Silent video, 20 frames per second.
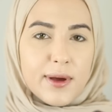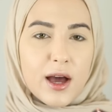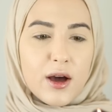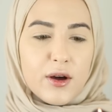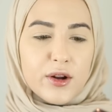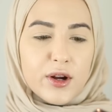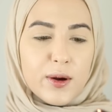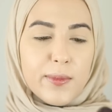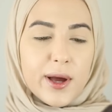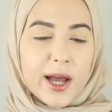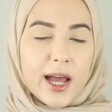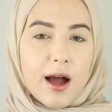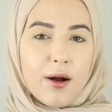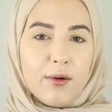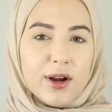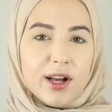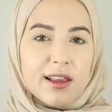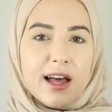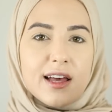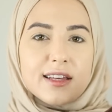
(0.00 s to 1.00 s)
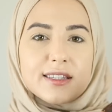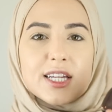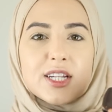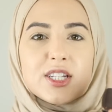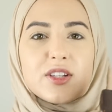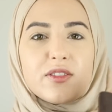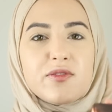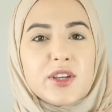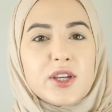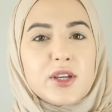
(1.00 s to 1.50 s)
Powder by Hourglass in
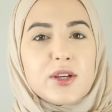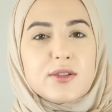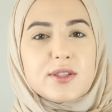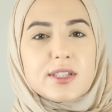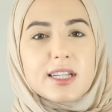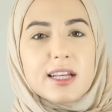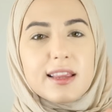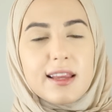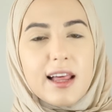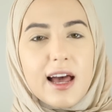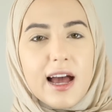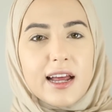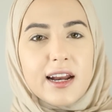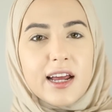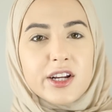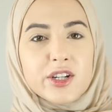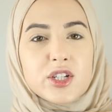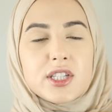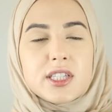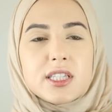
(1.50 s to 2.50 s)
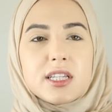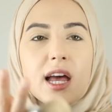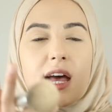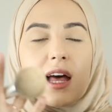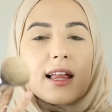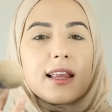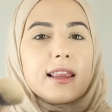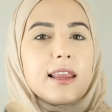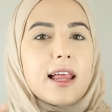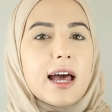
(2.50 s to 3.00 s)
Diffused Light. I just
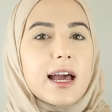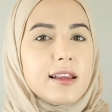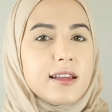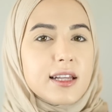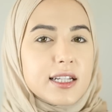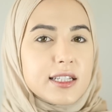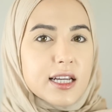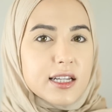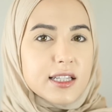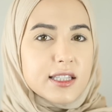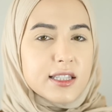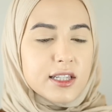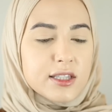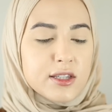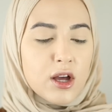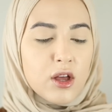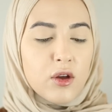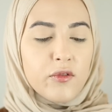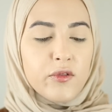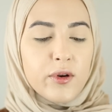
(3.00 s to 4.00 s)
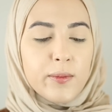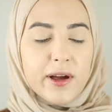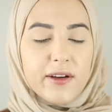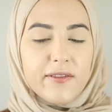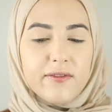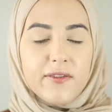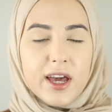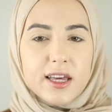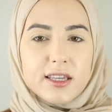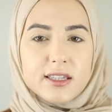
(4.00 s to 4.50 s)
lightly dust this all over my
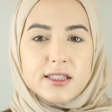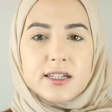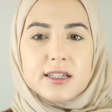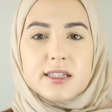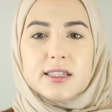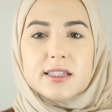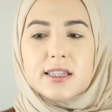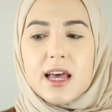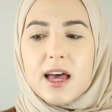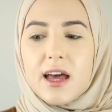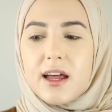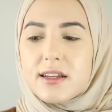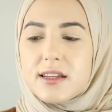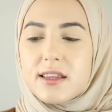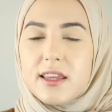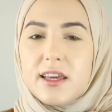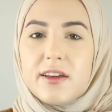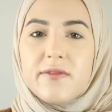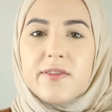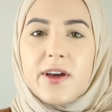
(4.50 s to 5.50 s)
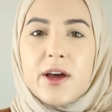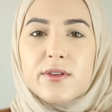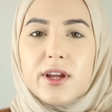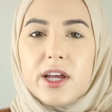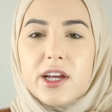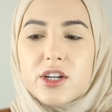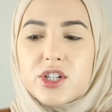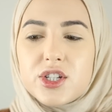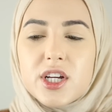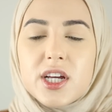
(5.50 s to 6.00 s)
face to set the
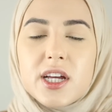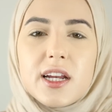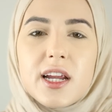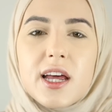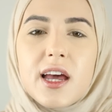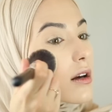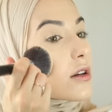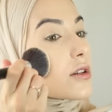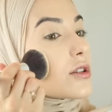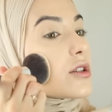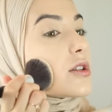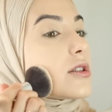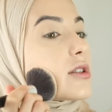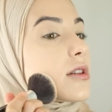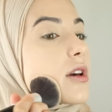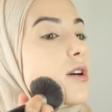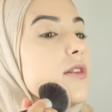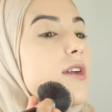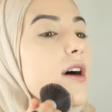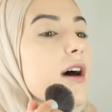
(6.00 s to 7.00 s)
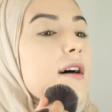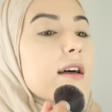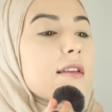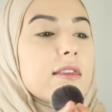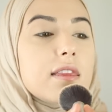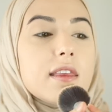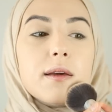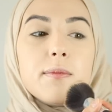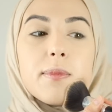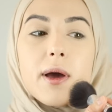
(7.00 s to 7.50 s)
foundation, just so
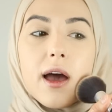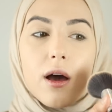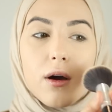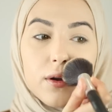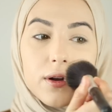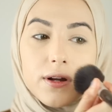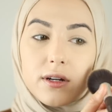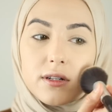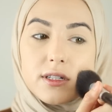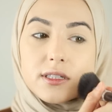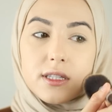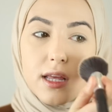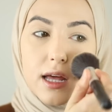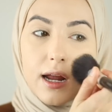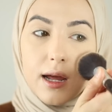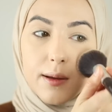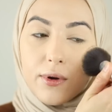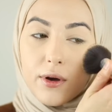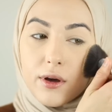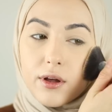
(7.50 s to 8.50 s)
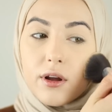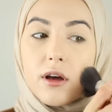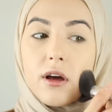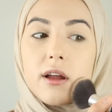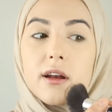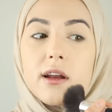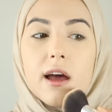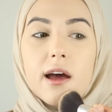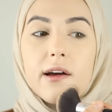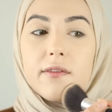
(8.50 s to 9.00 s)
that the powders that I put
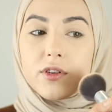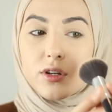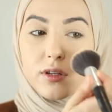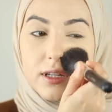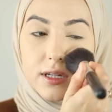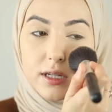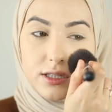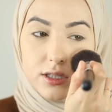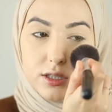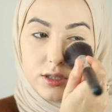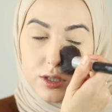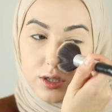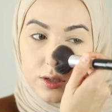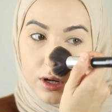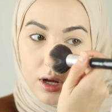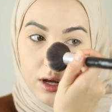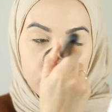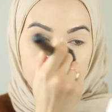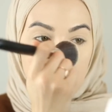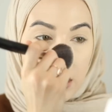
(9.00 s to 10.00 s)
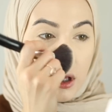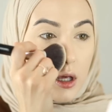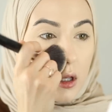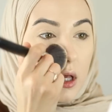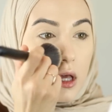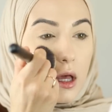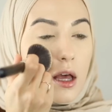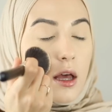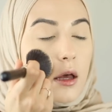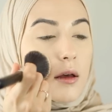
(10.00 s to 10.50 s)
on after this do not
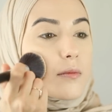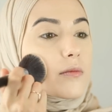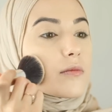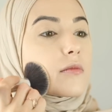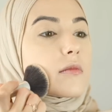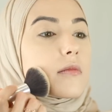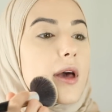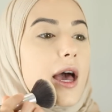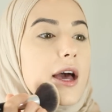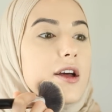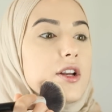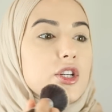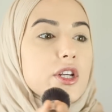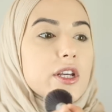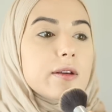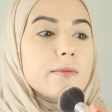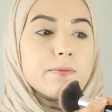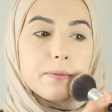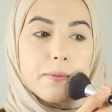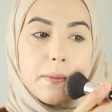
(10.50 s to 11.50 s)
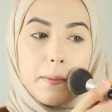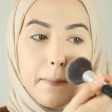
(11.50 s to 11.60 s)
look patchy.